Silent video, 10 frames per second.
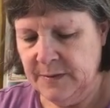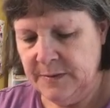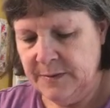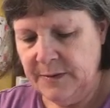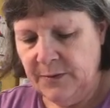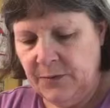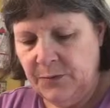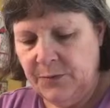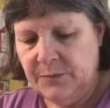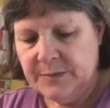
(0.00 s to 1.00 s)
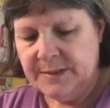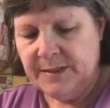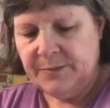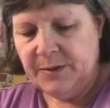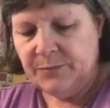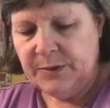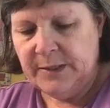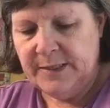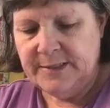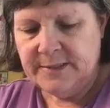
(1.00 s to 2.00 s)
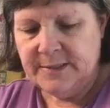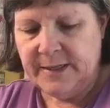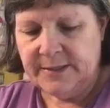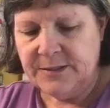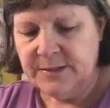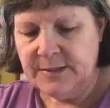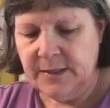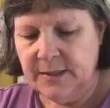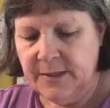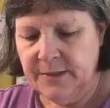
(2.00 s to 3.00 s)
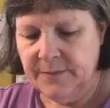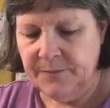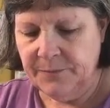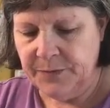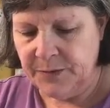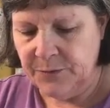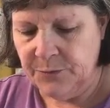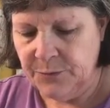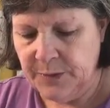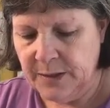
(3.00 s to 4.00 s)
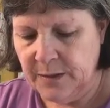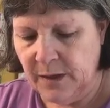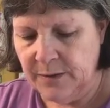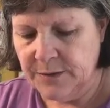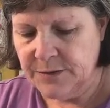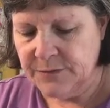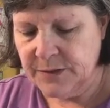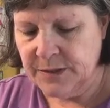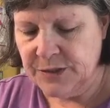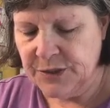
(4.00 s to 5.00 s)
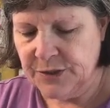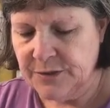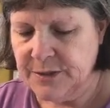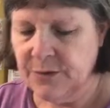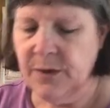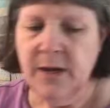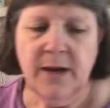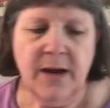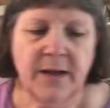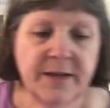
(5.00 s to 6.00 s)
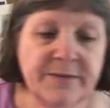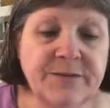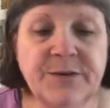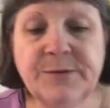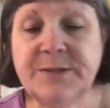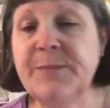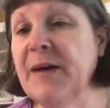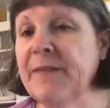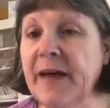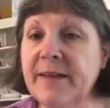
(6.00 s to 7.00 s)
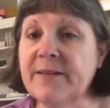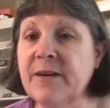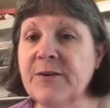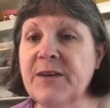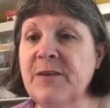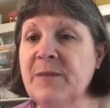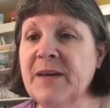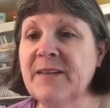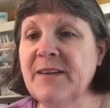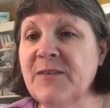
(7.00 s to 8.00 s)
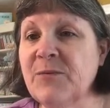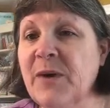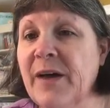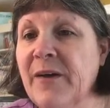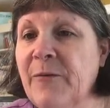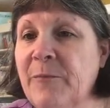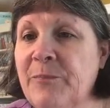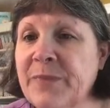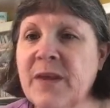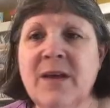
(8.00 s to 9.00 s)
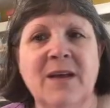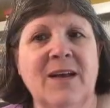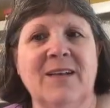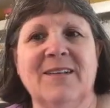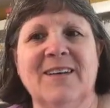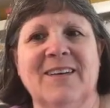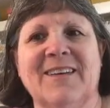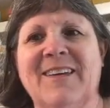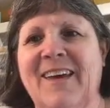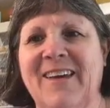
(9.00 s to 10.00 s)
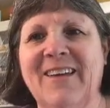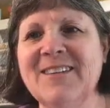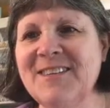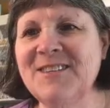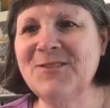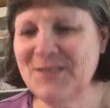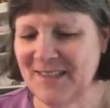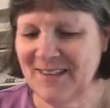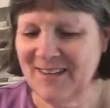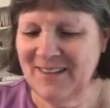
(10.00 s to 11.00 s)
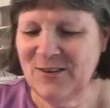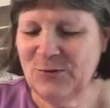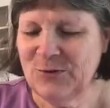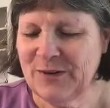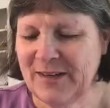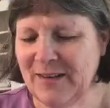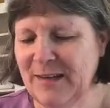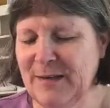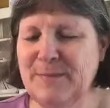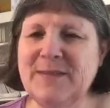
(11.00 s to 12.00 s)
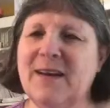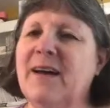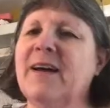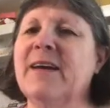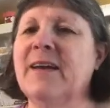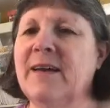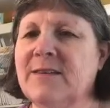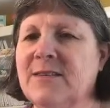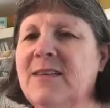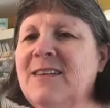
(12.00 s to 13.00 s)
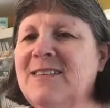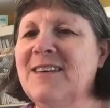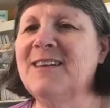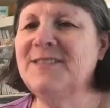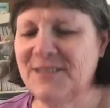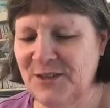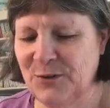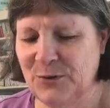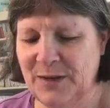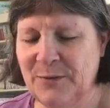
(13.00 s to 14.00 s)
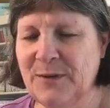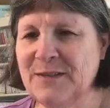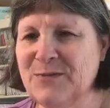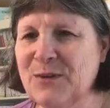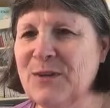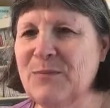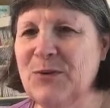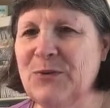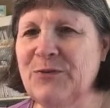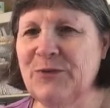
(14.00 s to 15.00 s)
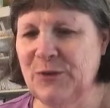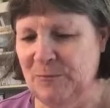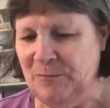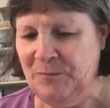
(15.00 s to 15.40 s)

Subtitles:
So, Stampin' Up! Release next, the new in colors for this year. So, I'll have news about that in our email as well. Gail, did you see the lunar eclipse? I actually did too. It was really beautiful.